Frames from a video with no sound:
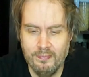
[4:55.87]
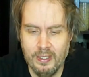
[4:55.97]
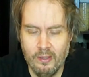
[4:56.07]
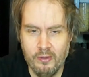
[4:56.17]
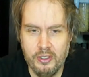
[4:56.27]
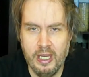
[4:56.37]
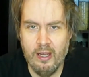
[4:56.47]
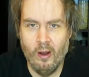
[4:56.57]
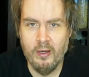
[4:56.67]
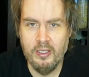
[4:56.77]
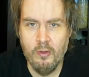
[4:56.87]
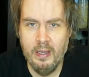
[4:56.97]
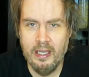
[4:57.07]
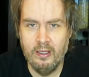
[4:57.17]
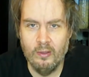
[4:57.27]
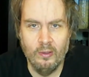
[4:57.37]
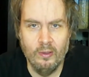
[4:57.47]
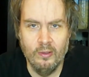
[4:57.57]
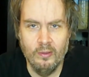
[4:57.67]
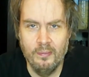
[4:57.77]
J.R. Ewing or